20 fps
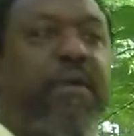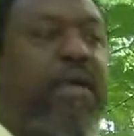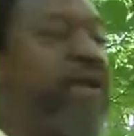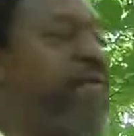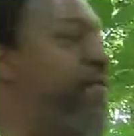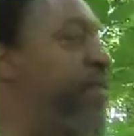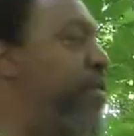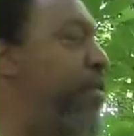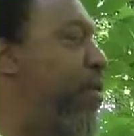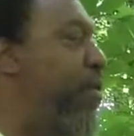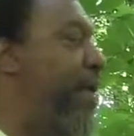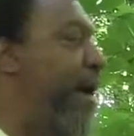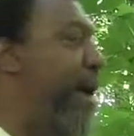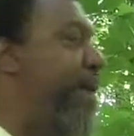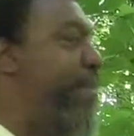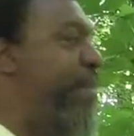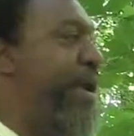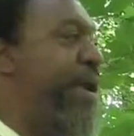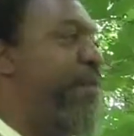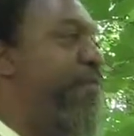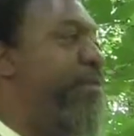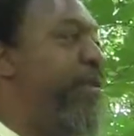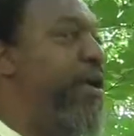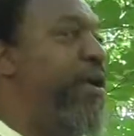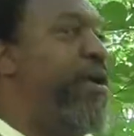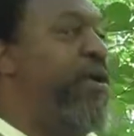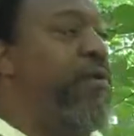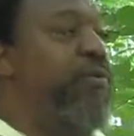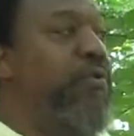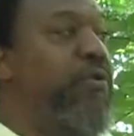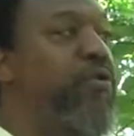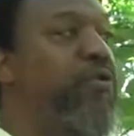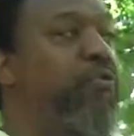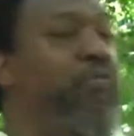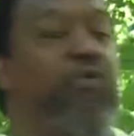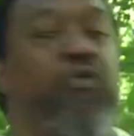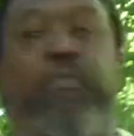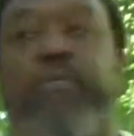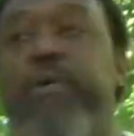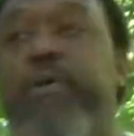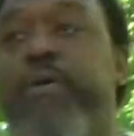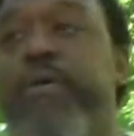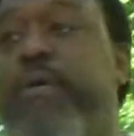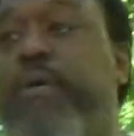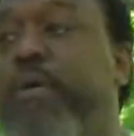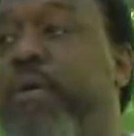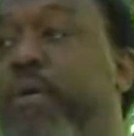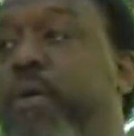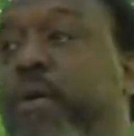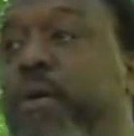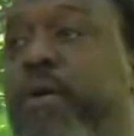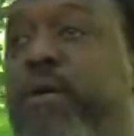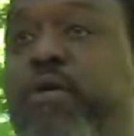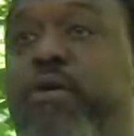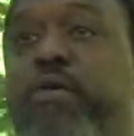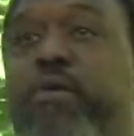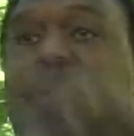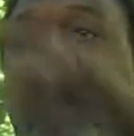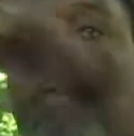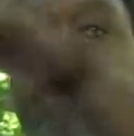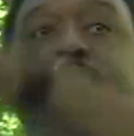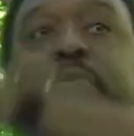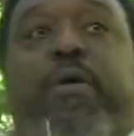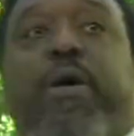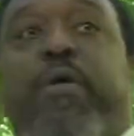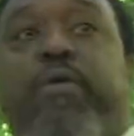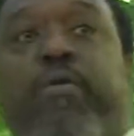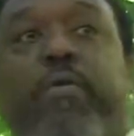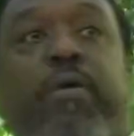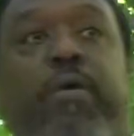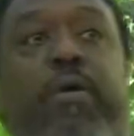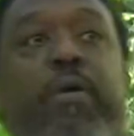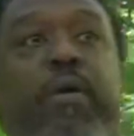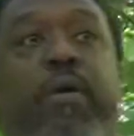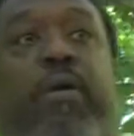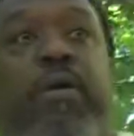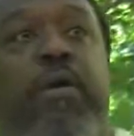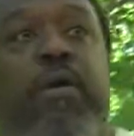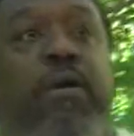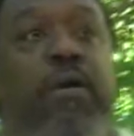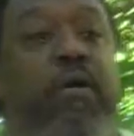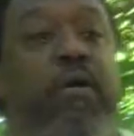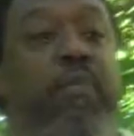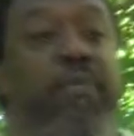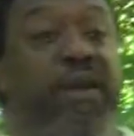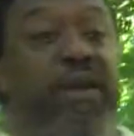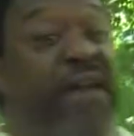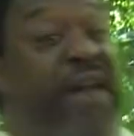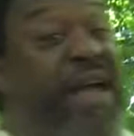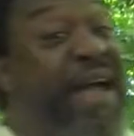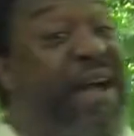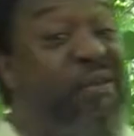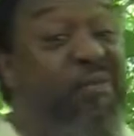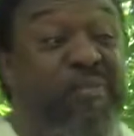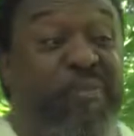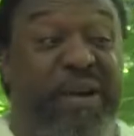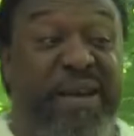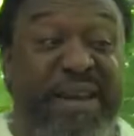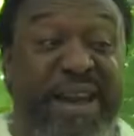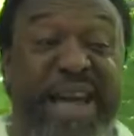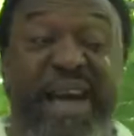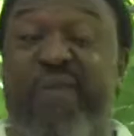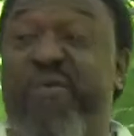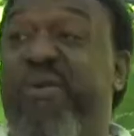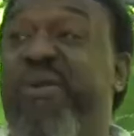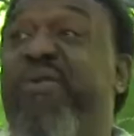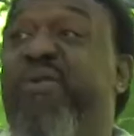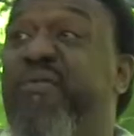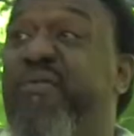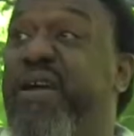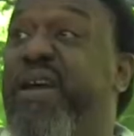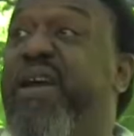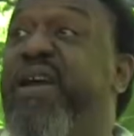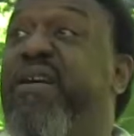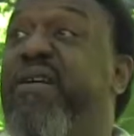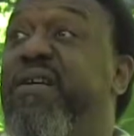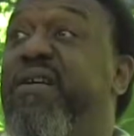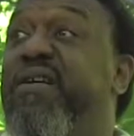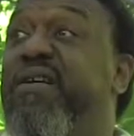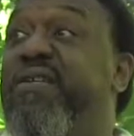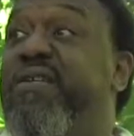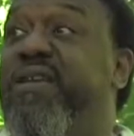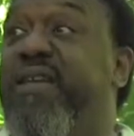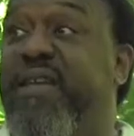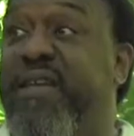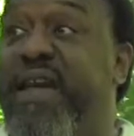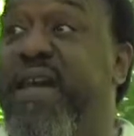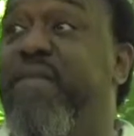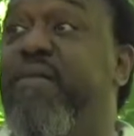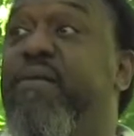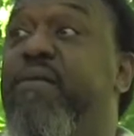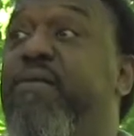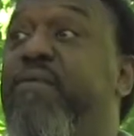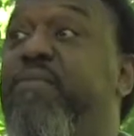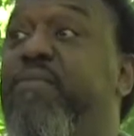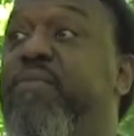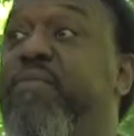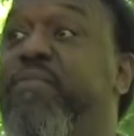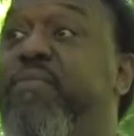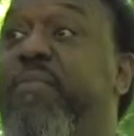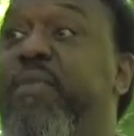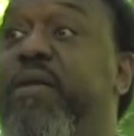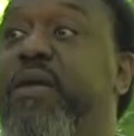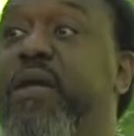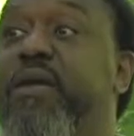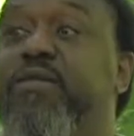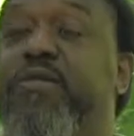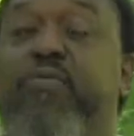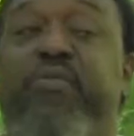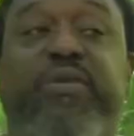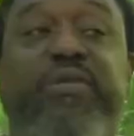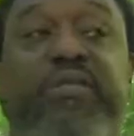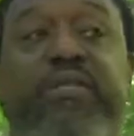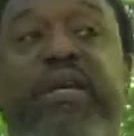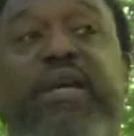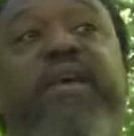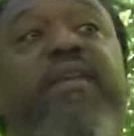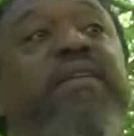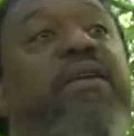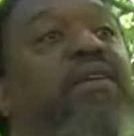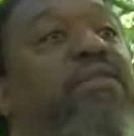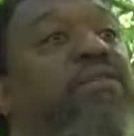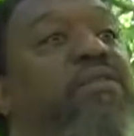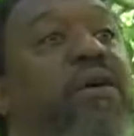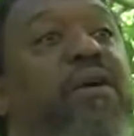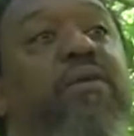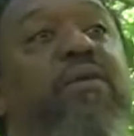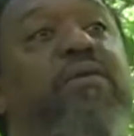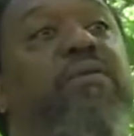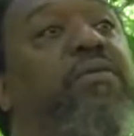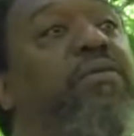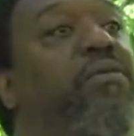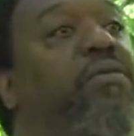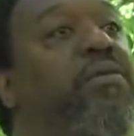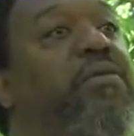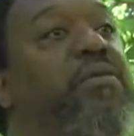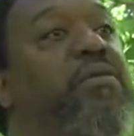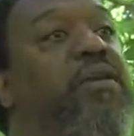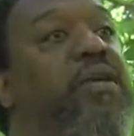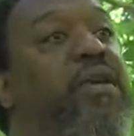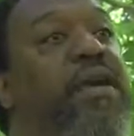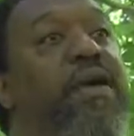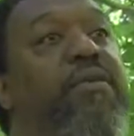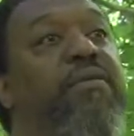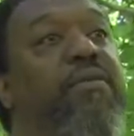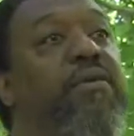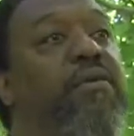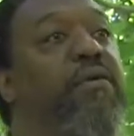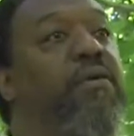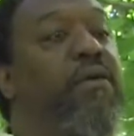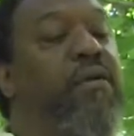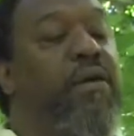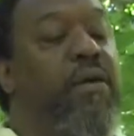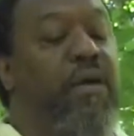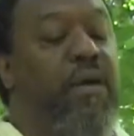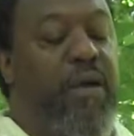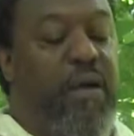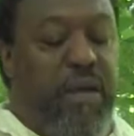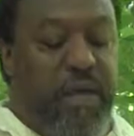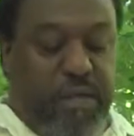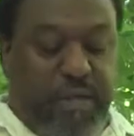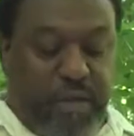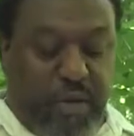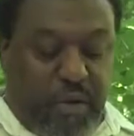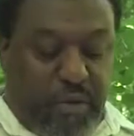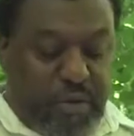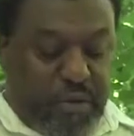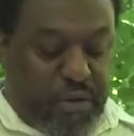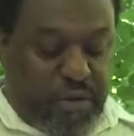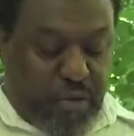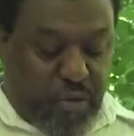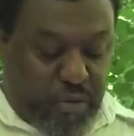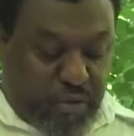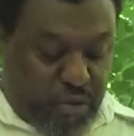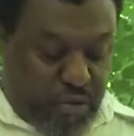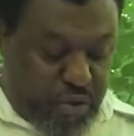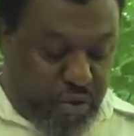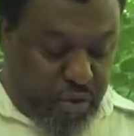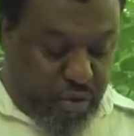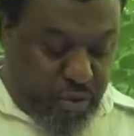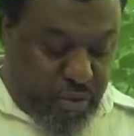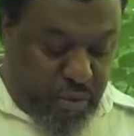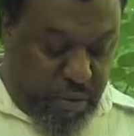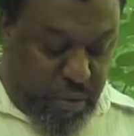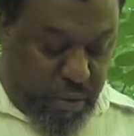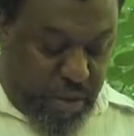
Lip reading: Even though I may be Yoruba and you're Igbo, but now we're over here together. And so we're singing these songs together. And so it's so crucial.